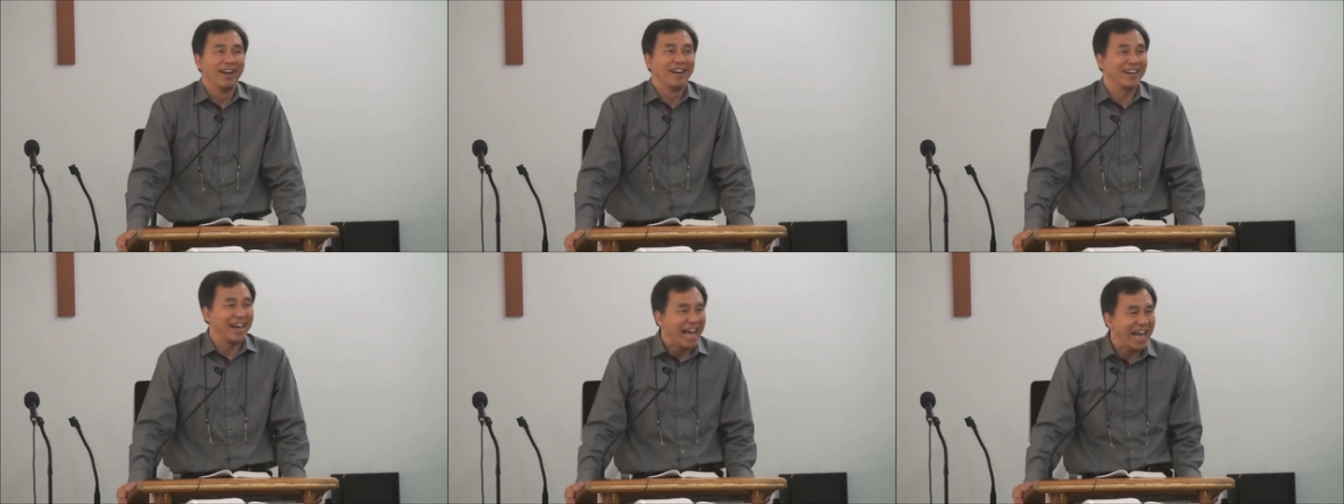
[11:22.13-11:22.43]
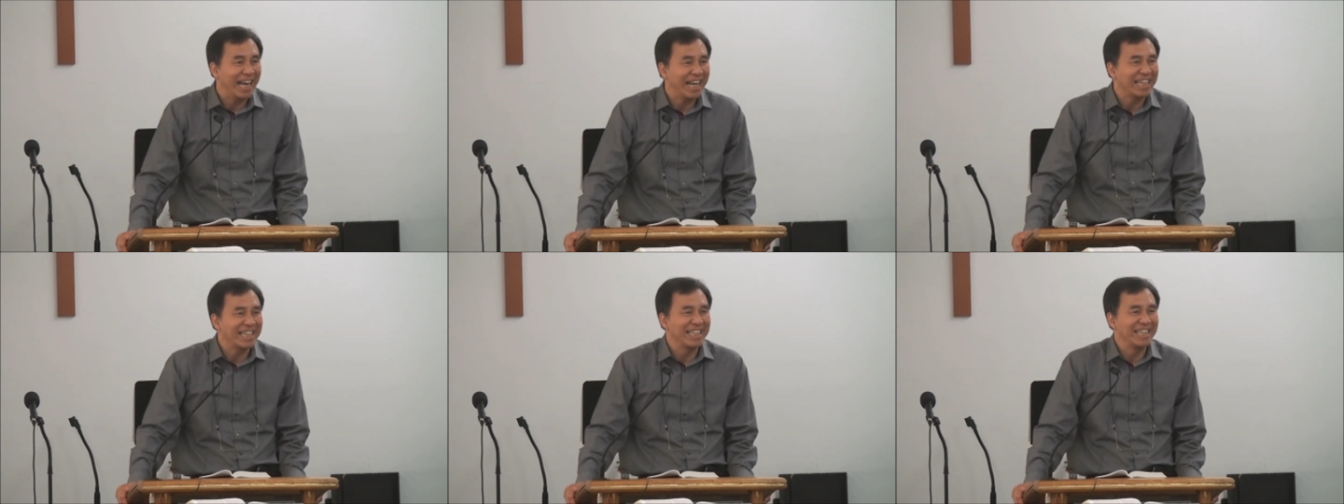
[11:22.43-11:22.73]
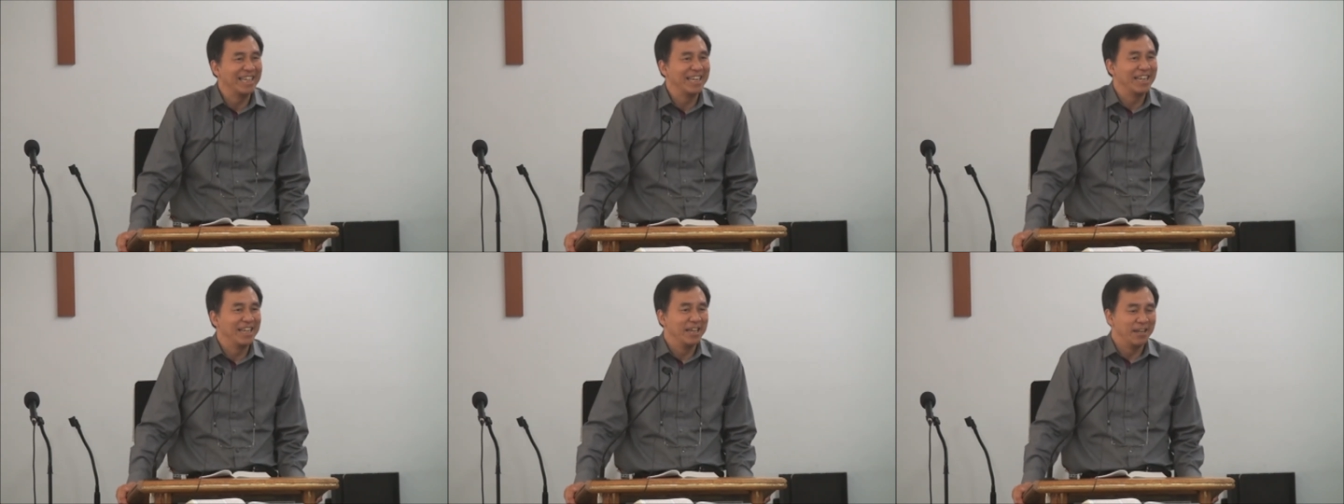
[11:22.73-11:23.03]

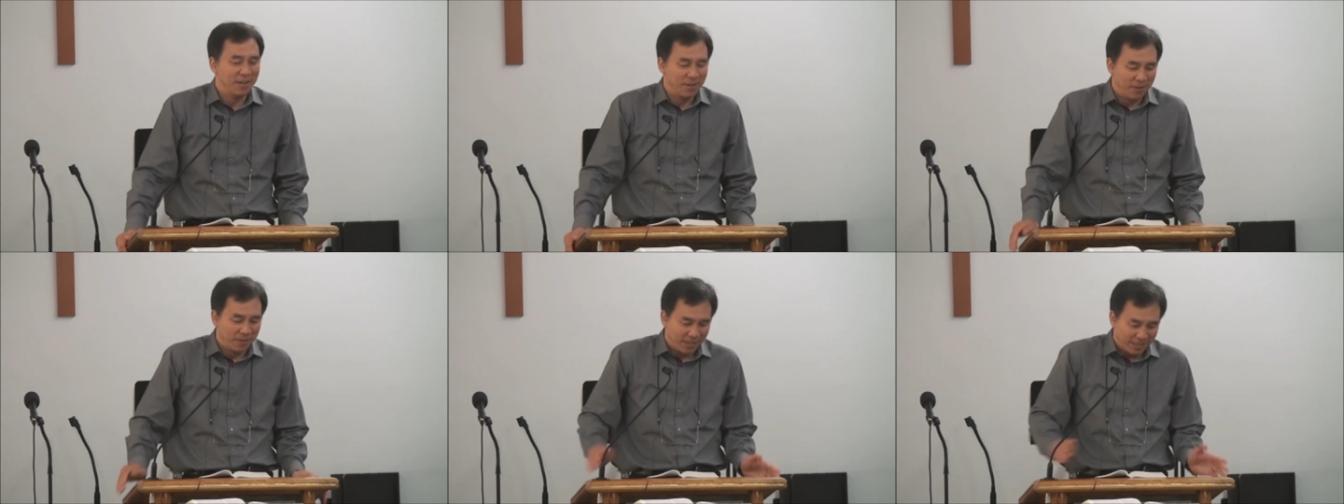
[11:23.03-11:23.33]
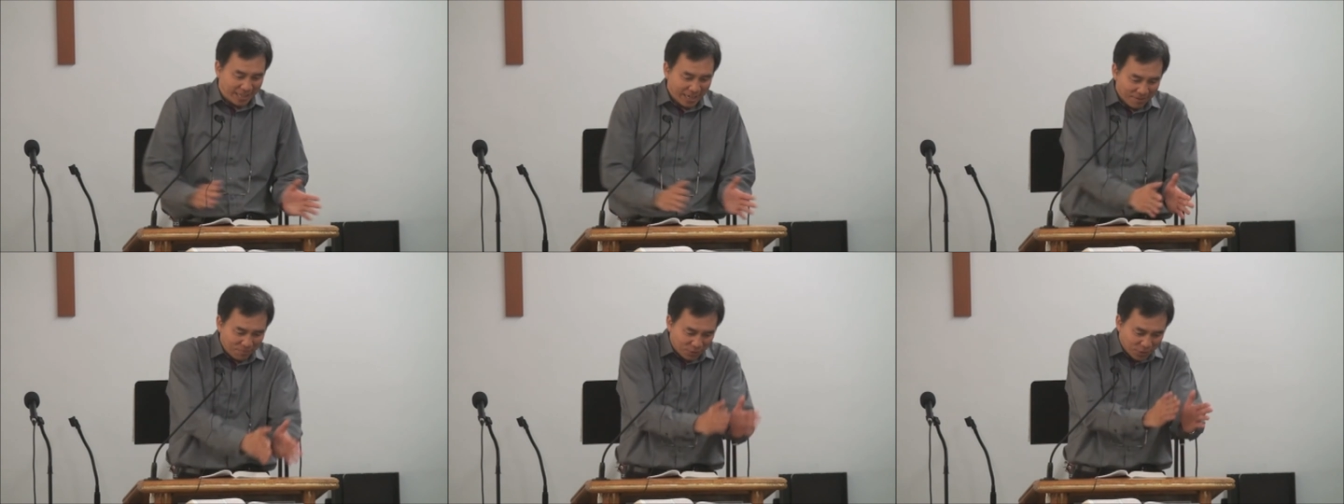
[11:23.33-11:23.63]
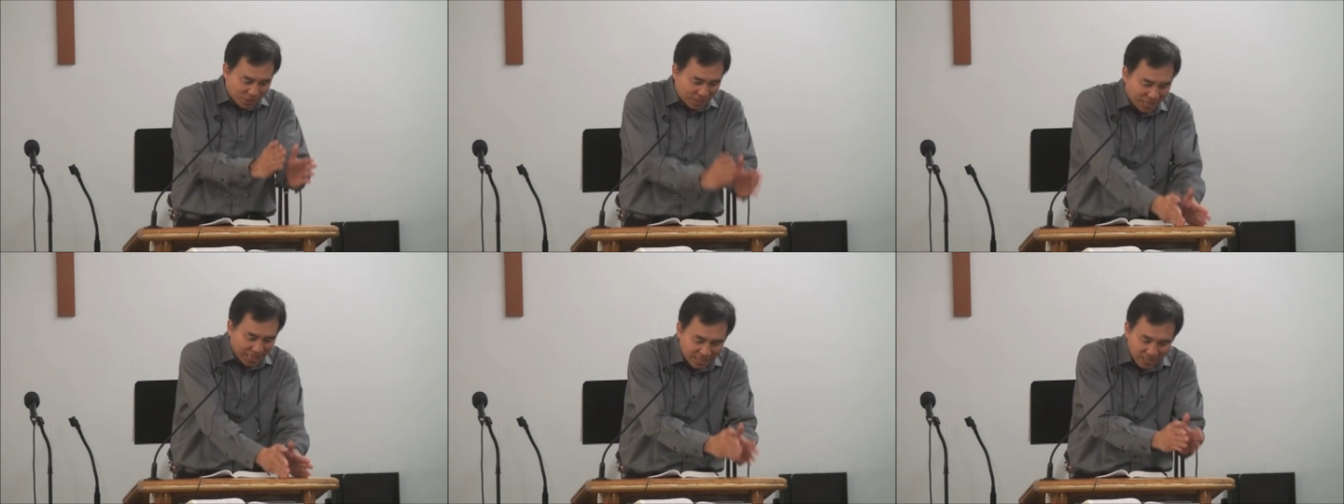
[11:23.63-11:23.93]
Right? Give
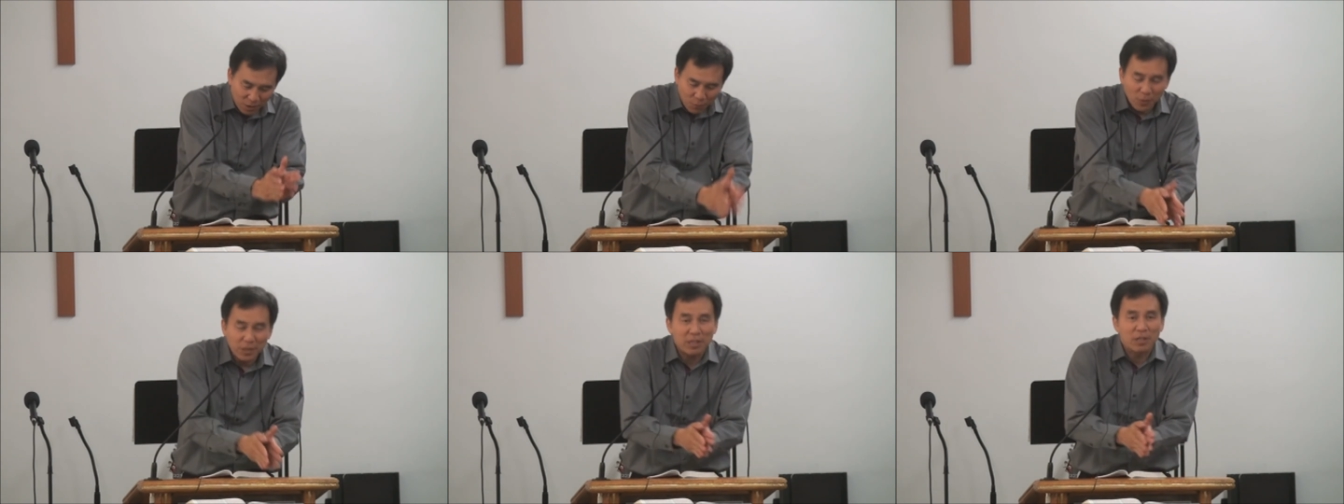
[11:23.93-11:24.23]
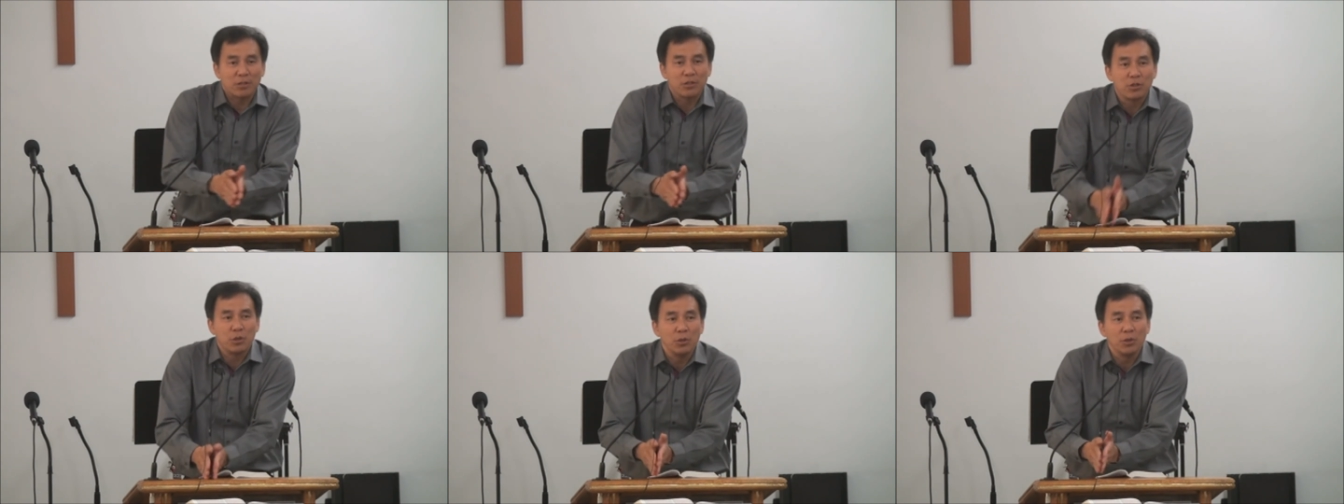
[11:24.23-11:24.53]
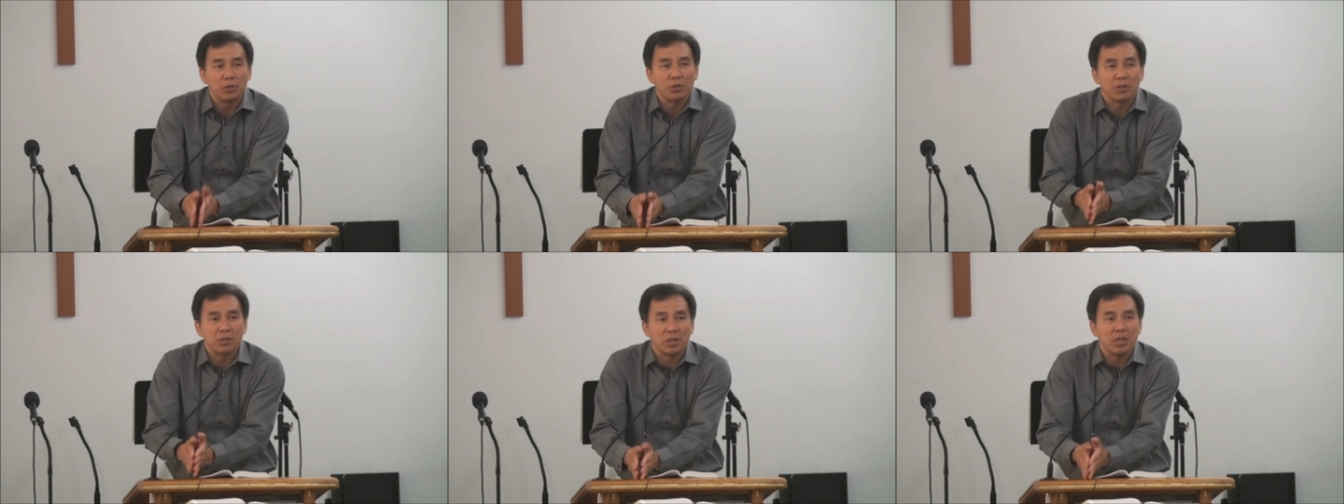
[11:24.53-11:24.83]
to Caesar what is
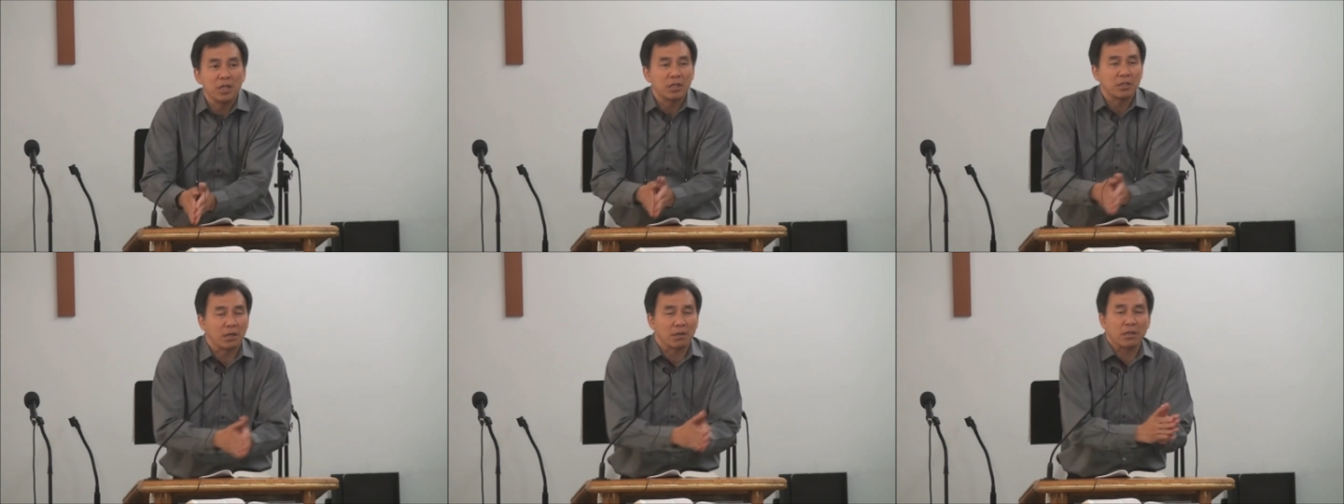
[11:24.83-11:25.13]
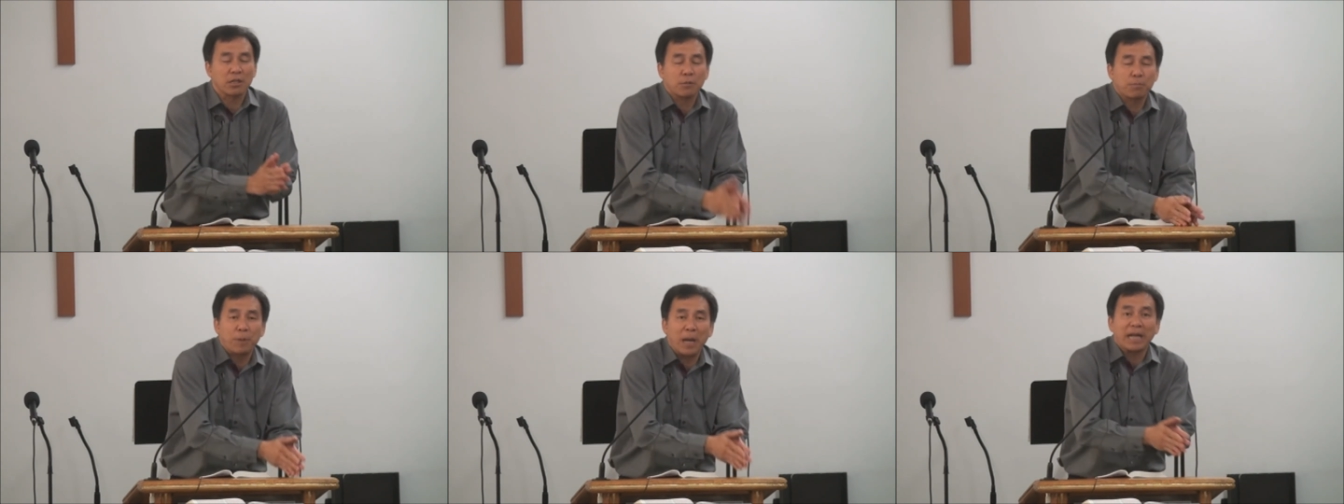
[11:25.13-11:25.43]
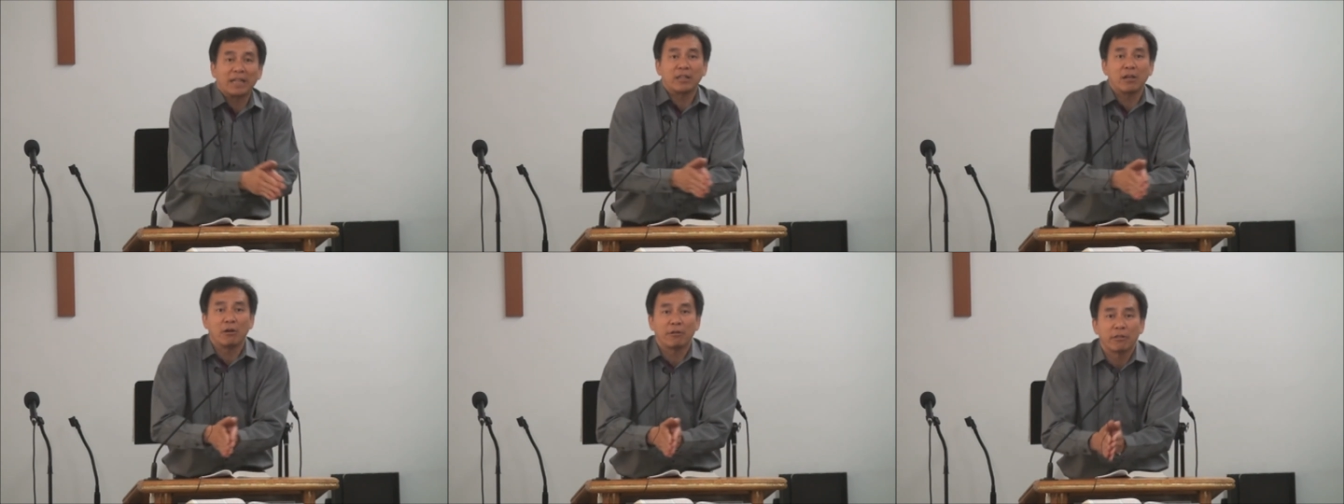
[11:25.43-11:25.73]
due to Caesar.
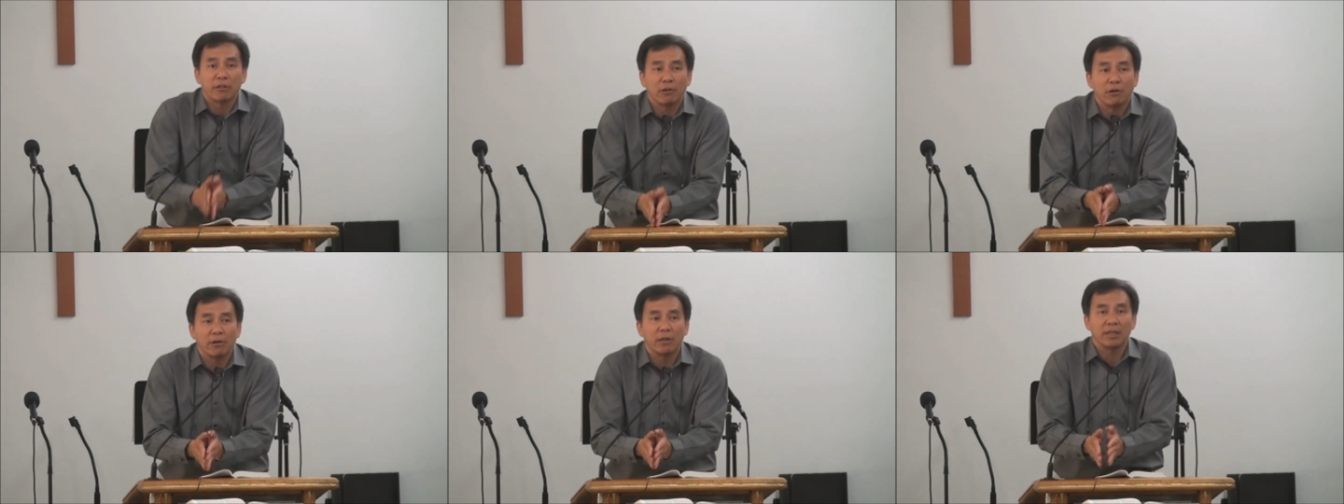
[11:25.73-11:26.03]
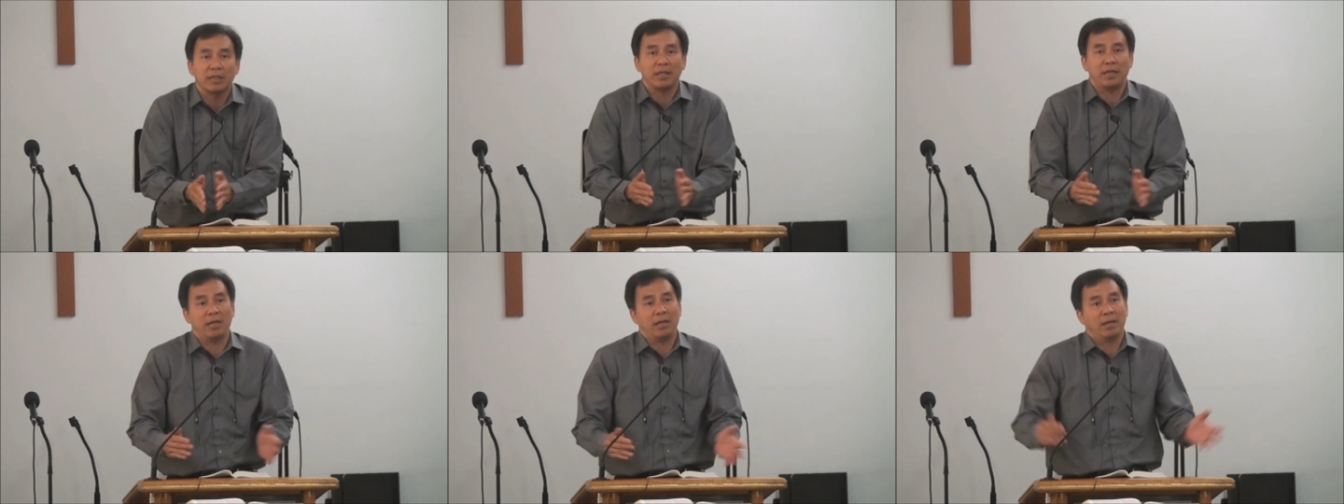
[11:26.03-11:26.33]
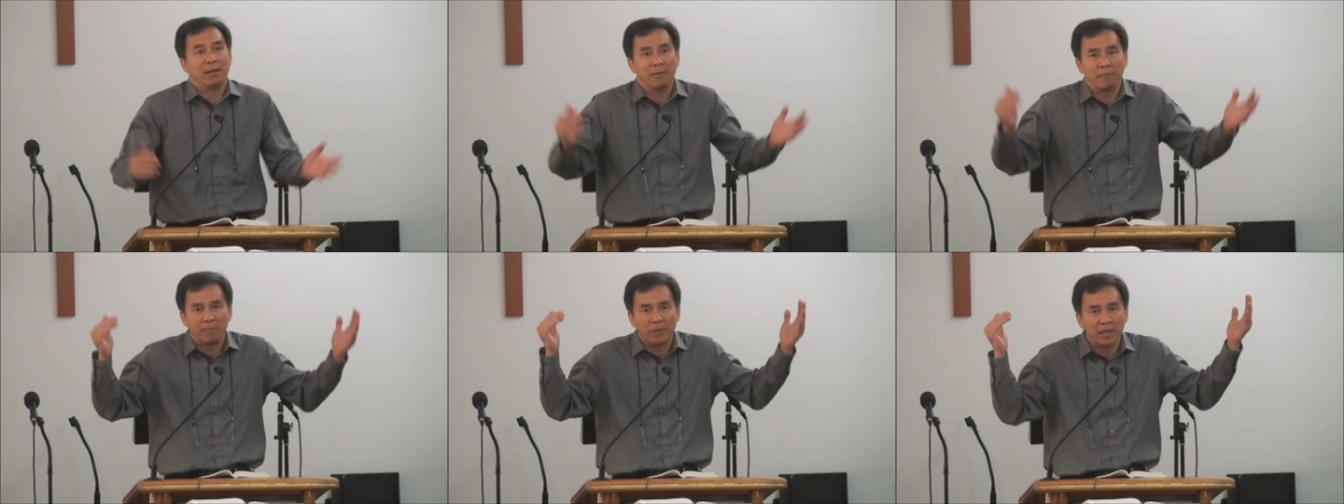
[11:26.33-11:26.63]
Respect the
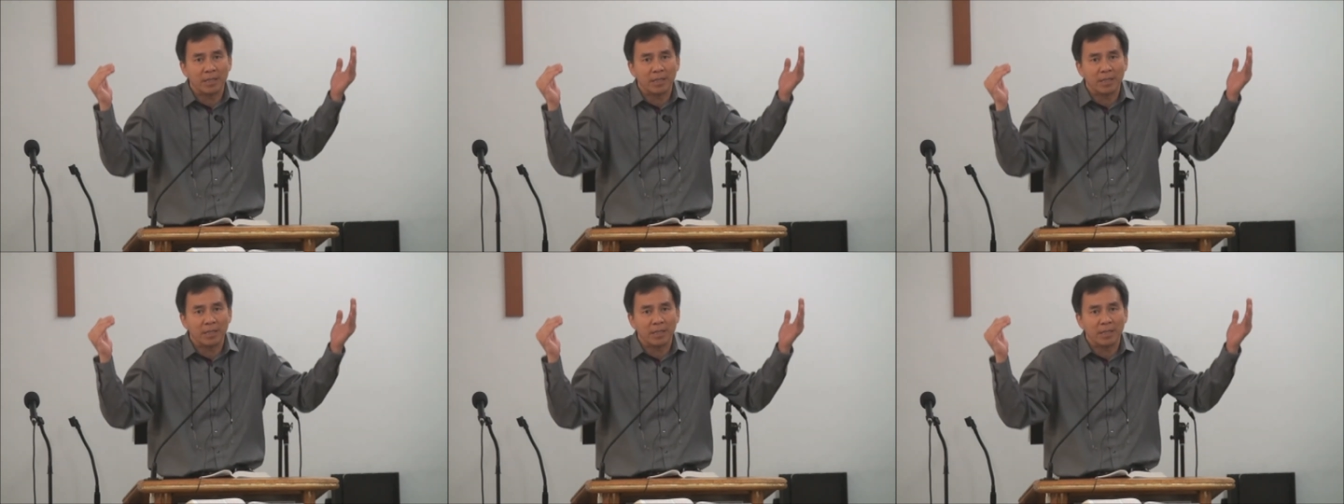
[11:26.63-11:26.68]
authority.